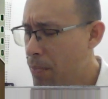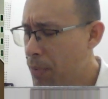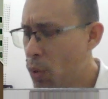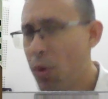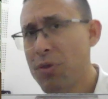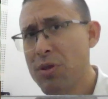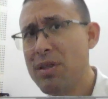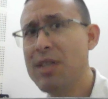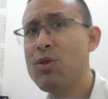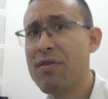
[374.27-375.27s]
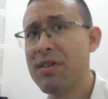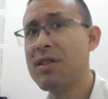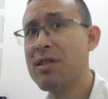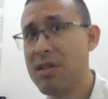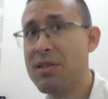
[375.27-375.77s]
We also need to have
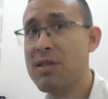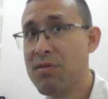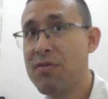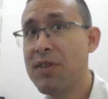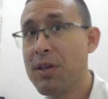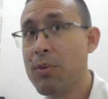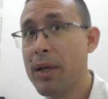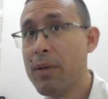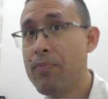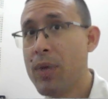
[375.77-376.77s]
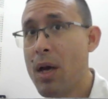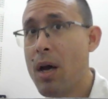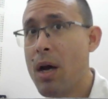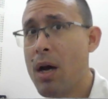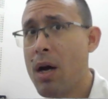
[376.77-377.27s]
consistent fingering.
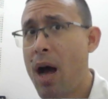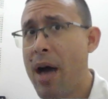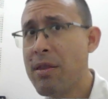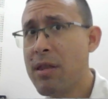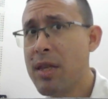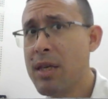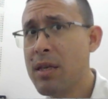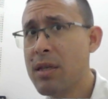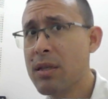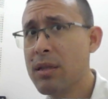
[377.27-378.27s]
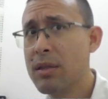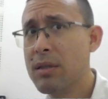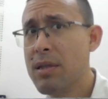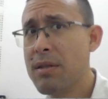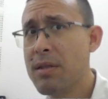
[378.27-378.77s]
I think
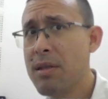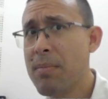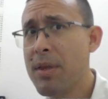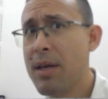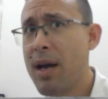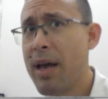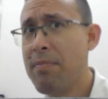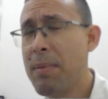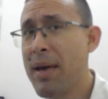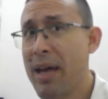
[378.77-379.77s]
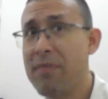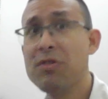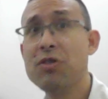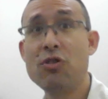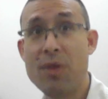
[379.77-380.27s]
this is something maybe I
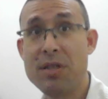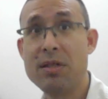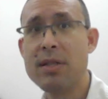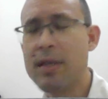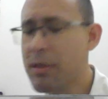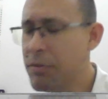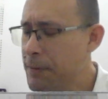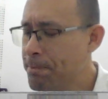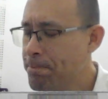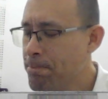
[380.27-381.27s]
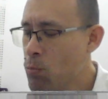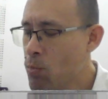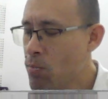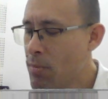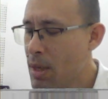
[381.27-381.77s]
haven't stressed enough,
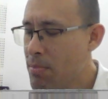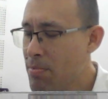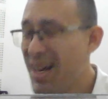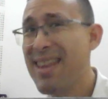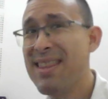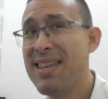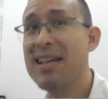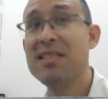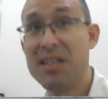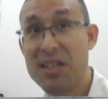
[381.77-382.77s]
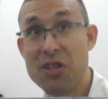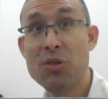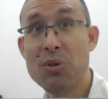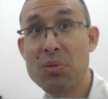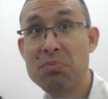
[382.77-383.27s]
but I think it's an
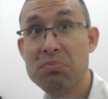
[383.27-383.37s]
issue.